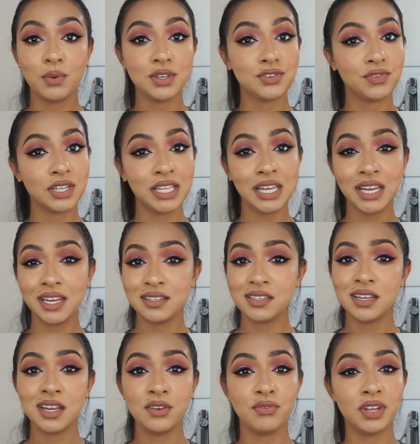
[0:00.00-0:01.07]
was really
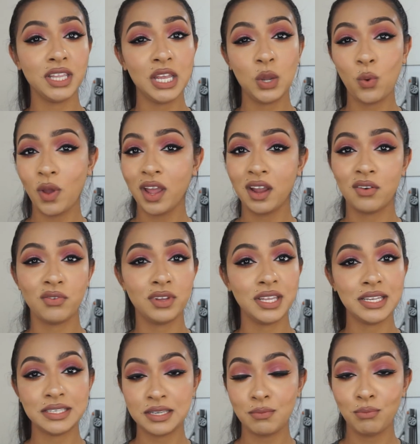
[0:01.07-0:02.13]
easy, really quick, really
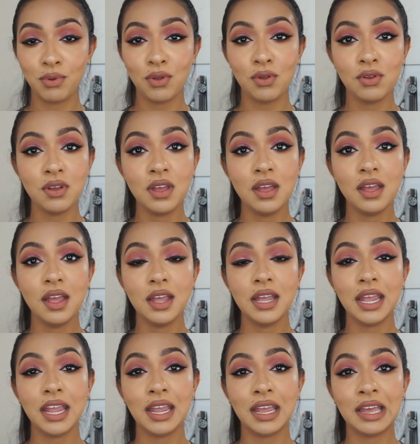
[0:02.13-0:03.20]
simple,
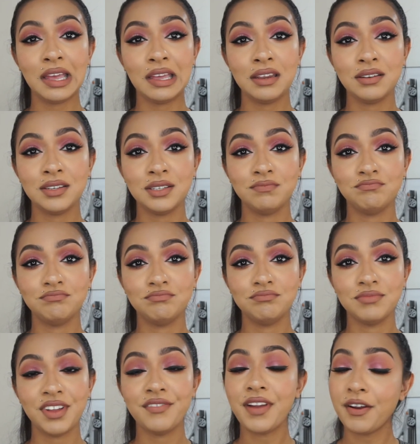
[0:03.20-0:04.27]
and
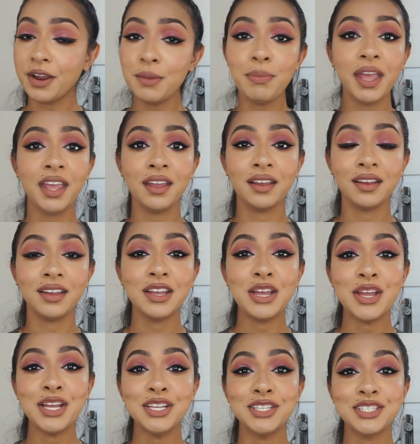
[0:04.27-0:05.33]
very pink.
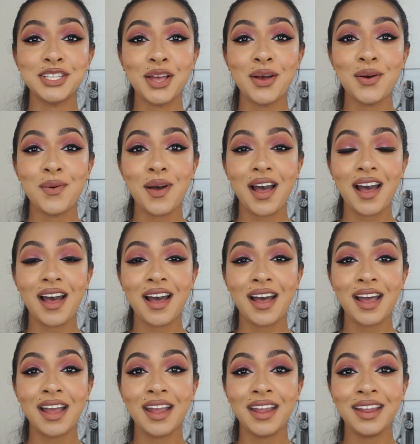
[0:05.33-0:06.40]
So
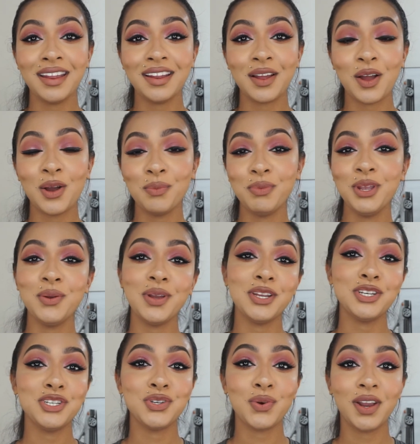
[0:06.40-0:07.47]
I hope you
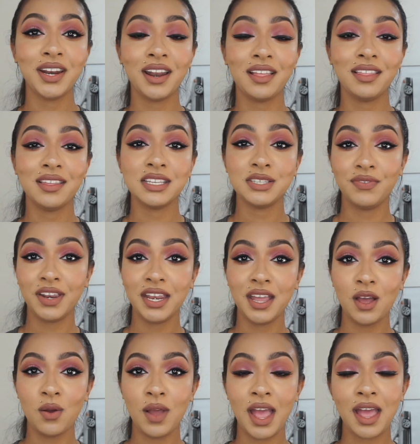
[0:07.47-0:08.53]
enjoyed this
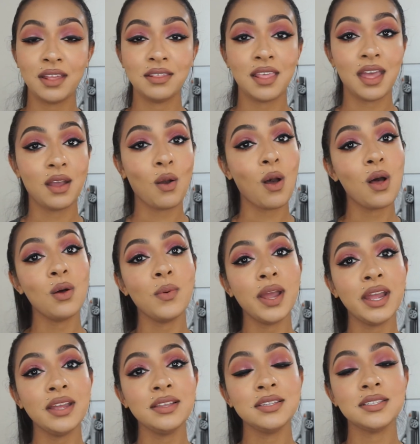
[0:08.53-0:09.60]
video and like
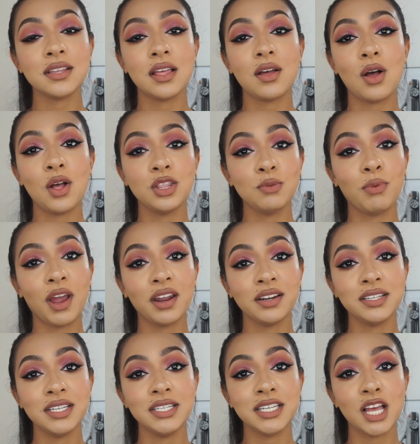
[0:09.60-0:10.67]
always, all the
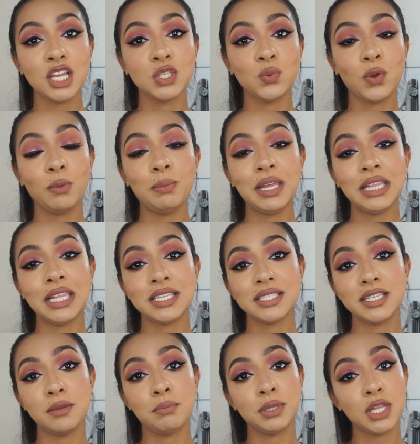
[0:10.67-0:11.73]
product details will be
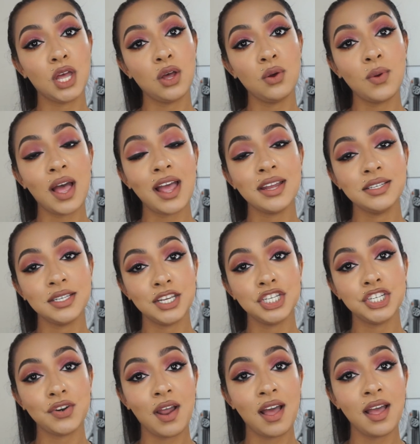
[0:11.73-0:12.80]
listed below. I did
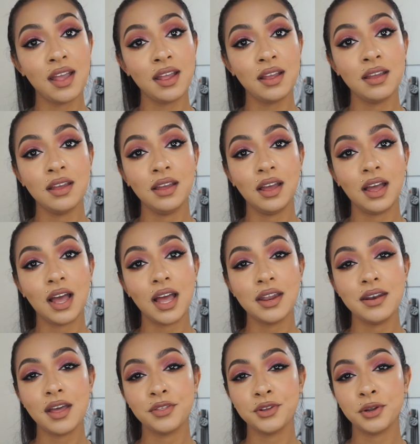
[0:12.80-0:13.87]
try
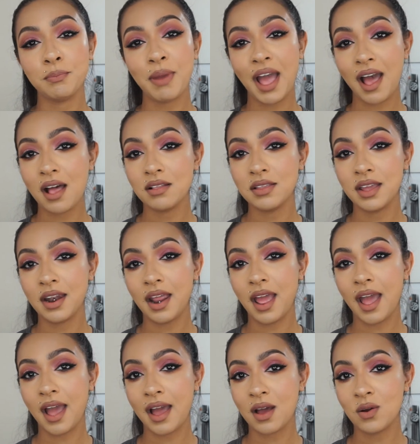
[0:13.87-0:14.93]
another palette
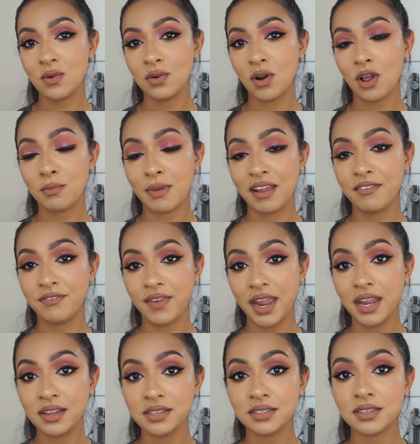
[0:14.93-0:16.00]
out on my
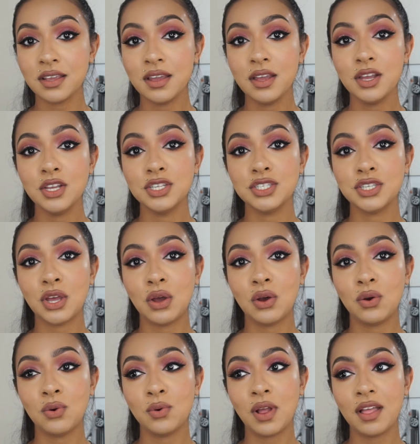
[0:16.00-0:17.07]
face,
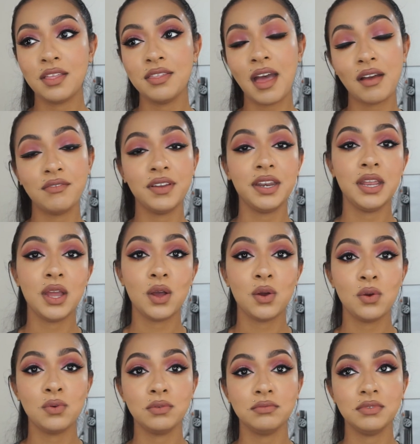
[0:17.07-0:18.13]
so that
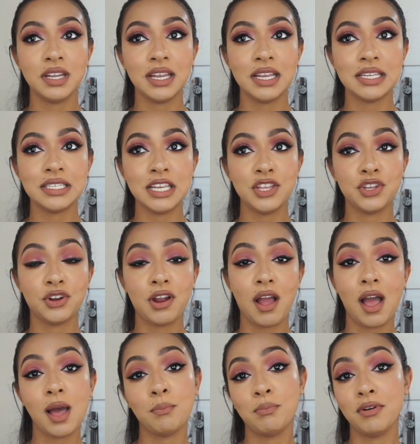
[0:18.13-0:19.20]
video is either
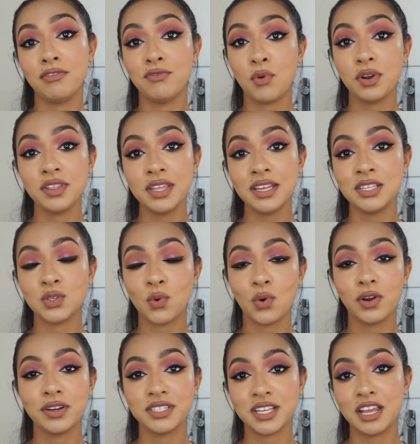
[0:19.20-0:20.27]
up before this
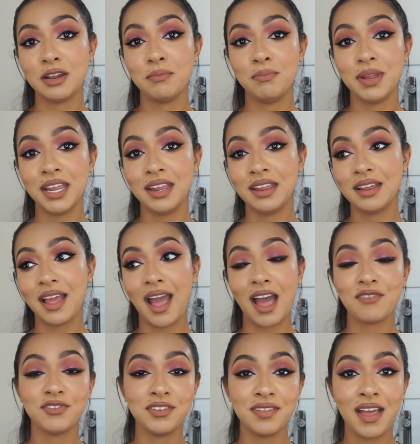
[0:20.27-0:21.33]
or it's going to be
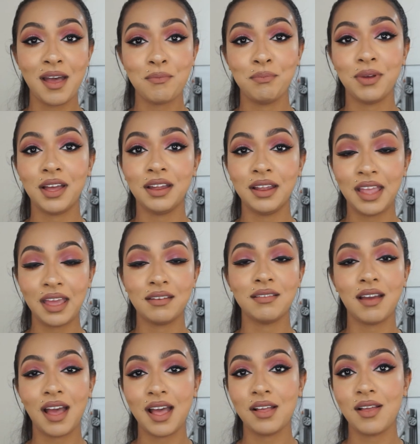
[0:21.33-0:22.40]
after that. But again,
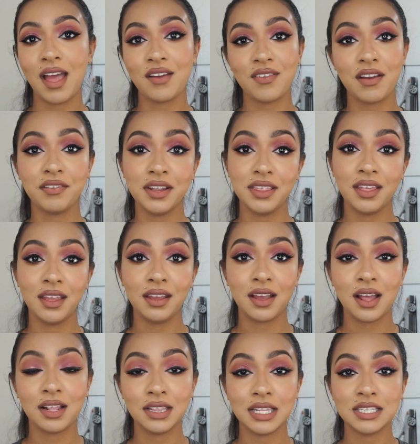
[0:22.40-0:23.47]
I'll have everything
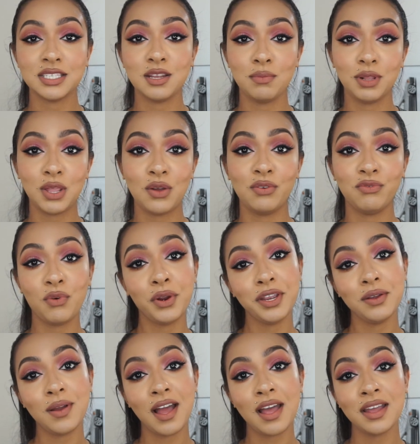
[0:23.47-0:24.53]
listed below for
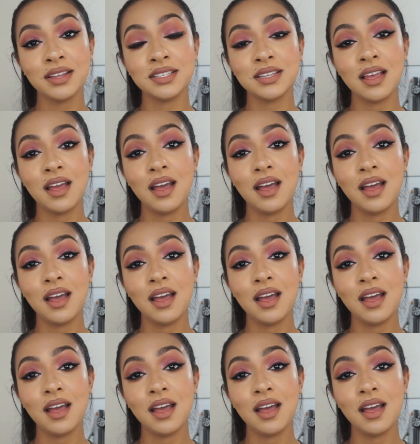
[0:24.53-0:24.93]
you guys.